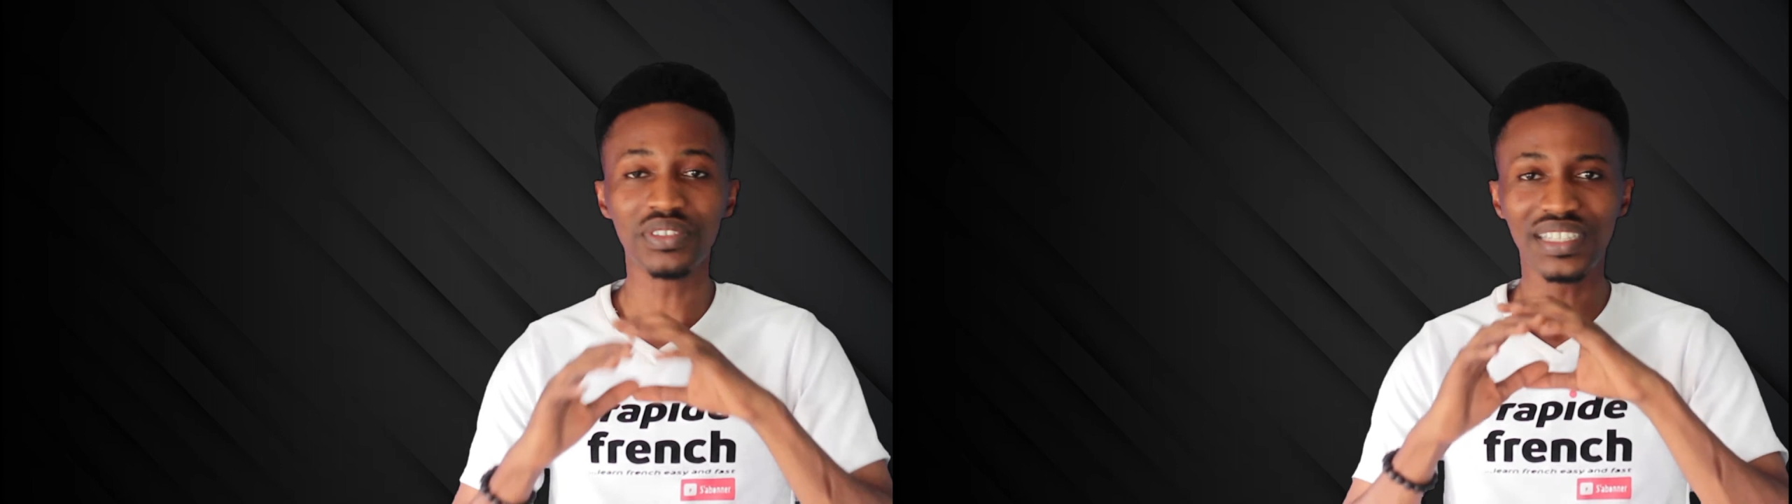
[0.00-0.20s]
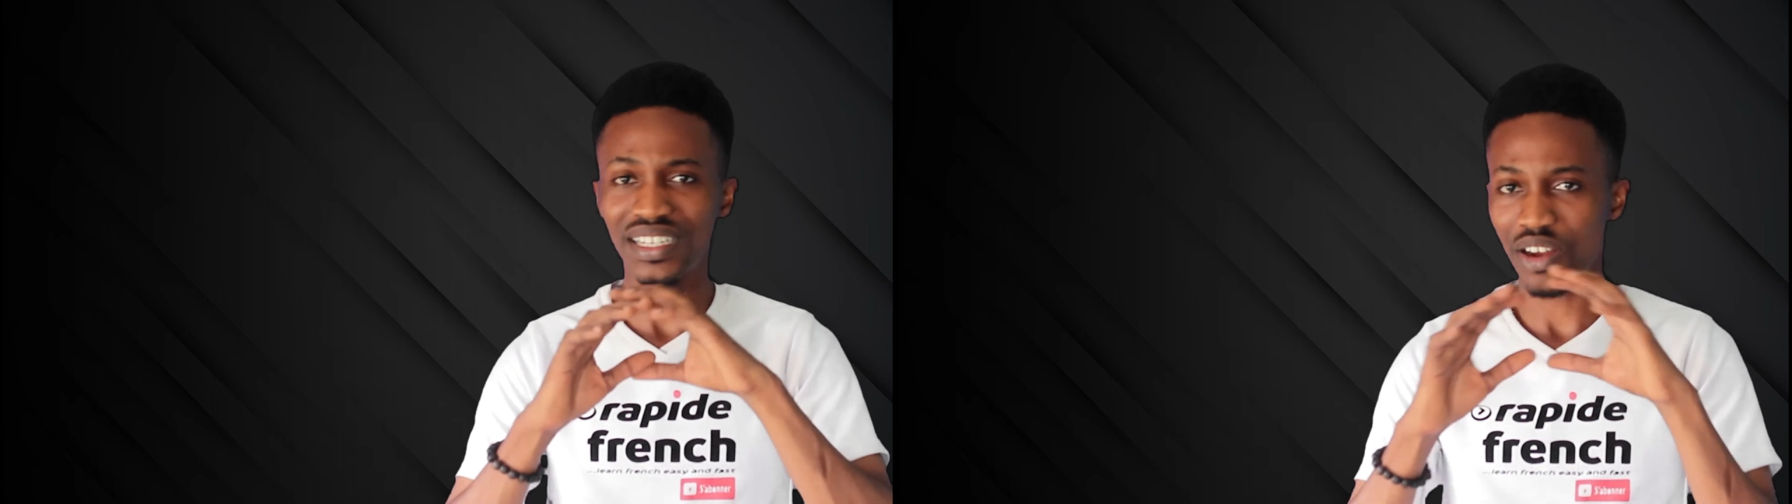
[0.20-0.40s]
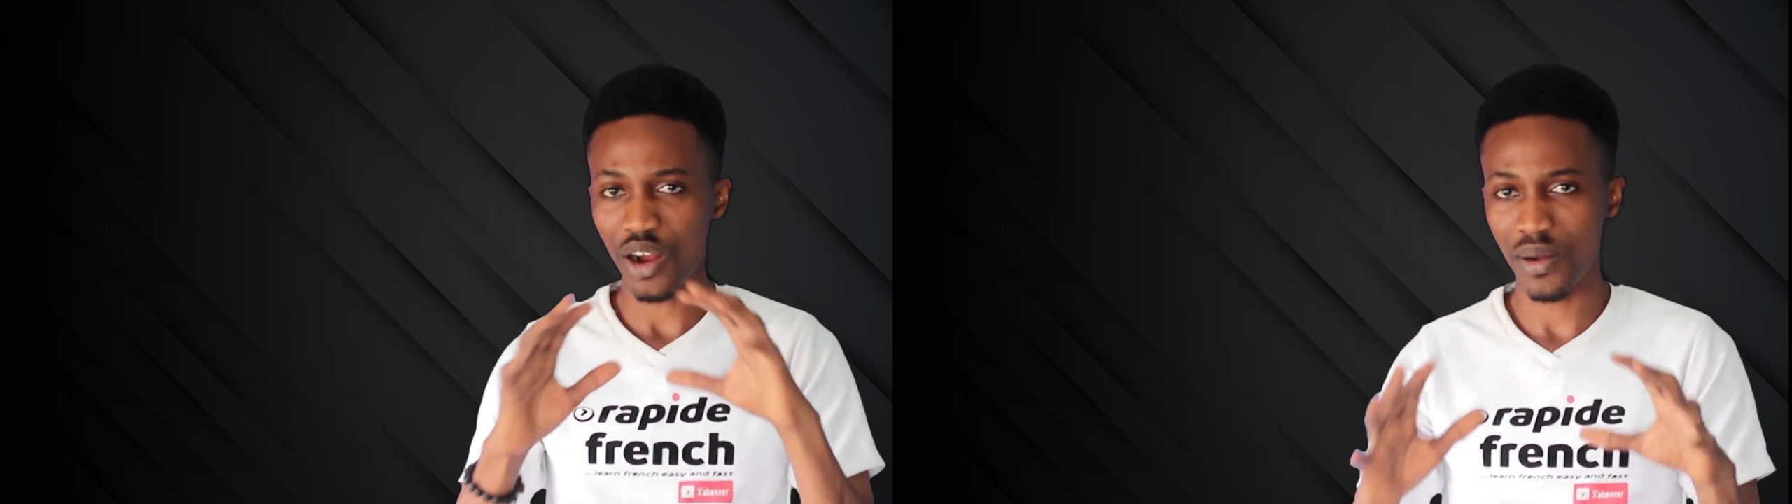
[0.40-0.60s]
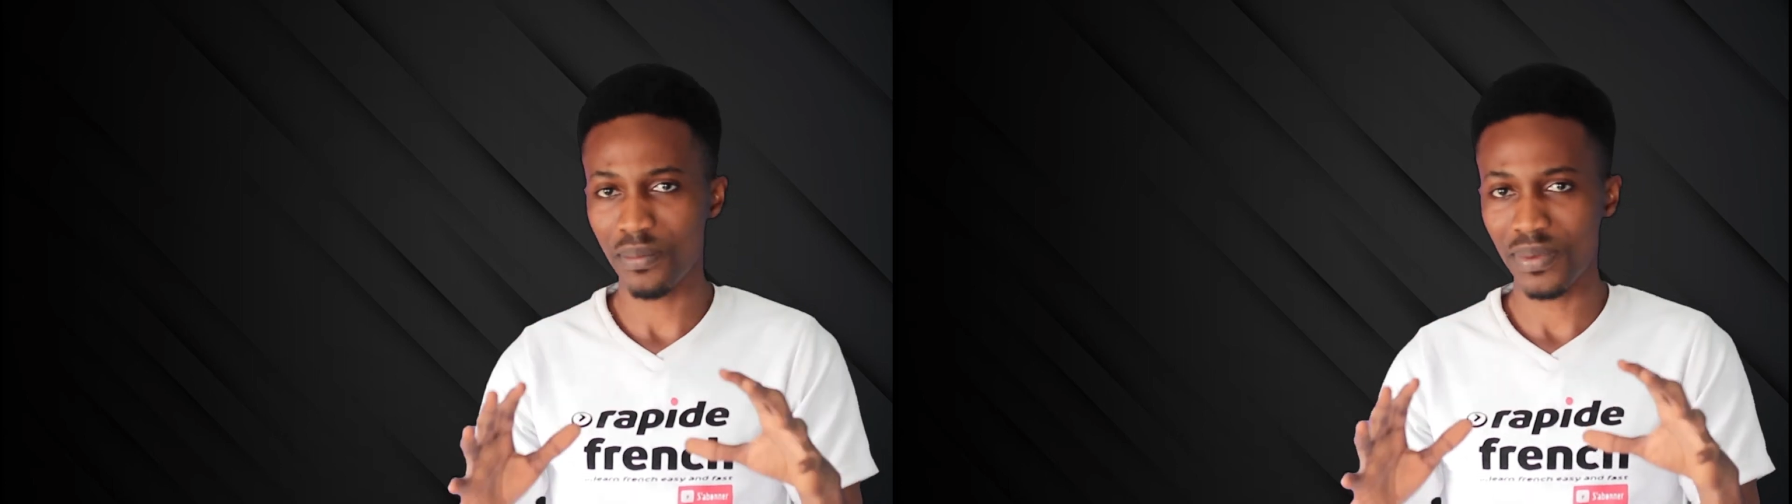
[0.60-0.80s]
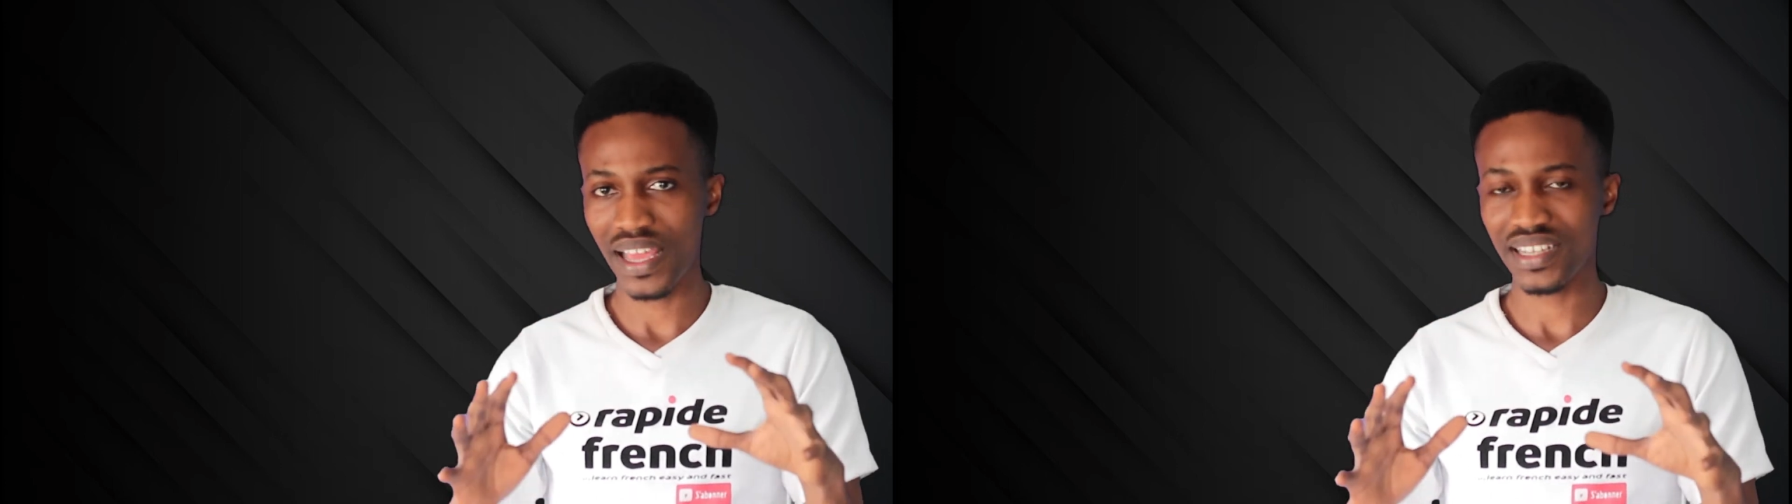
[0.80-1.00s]
They are not
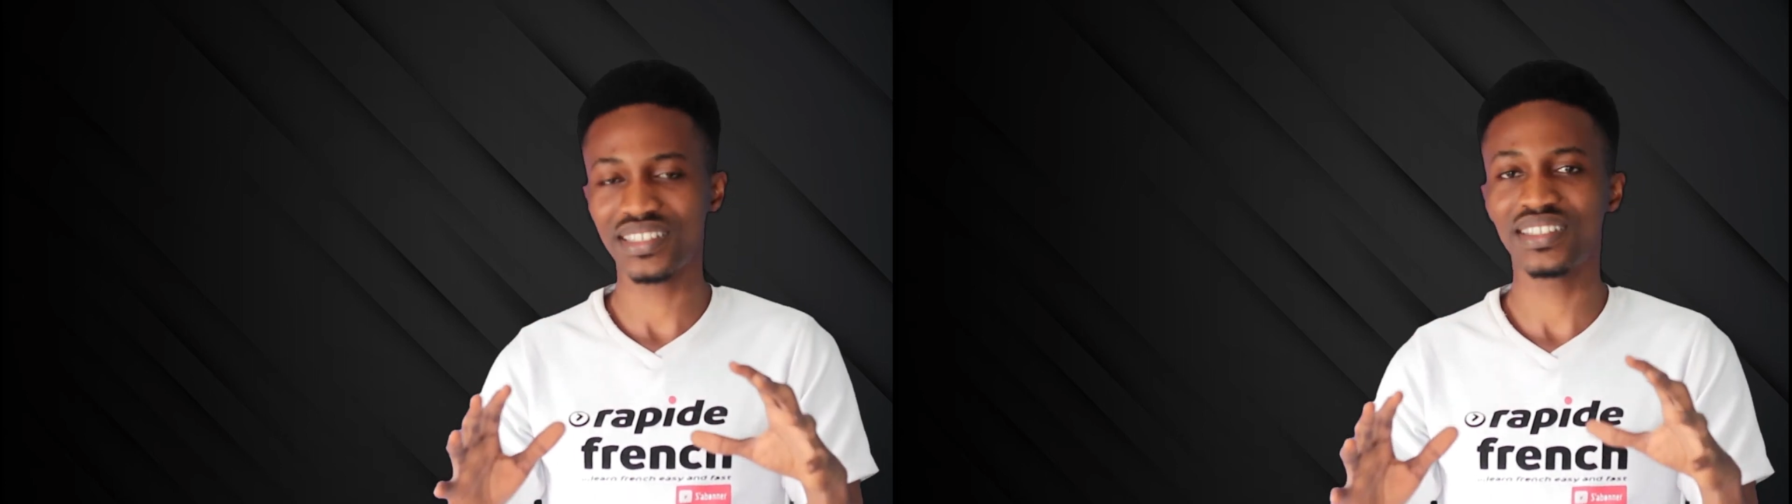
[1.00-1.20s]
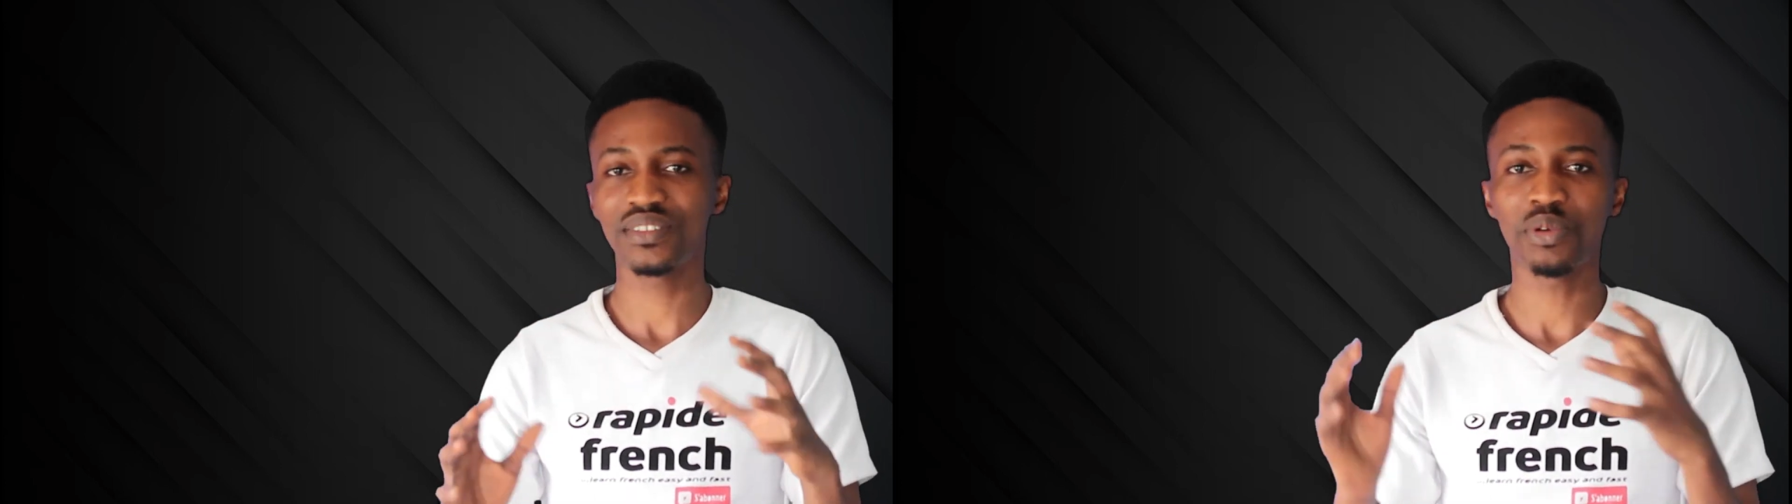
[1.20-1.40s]
complex,